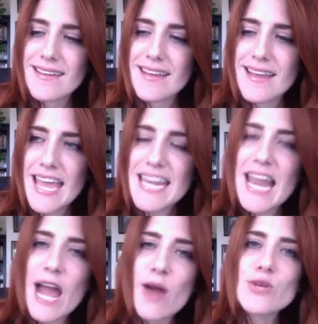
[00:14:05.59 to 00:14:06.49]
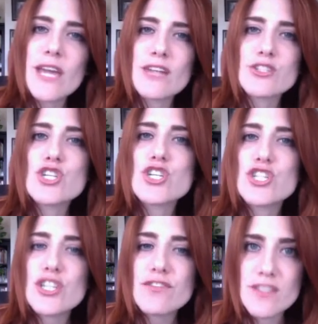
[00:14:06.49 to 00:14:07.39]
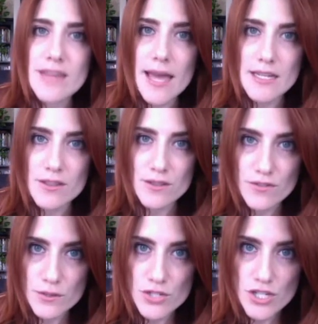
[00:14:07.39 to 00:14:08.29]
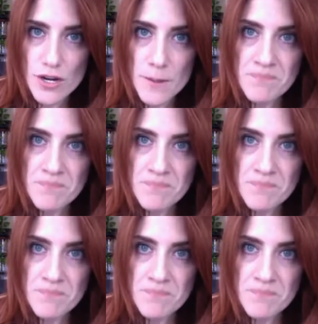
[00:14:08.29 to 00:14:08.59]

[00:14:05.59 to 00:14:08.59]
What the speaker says: and how you can shift that in the future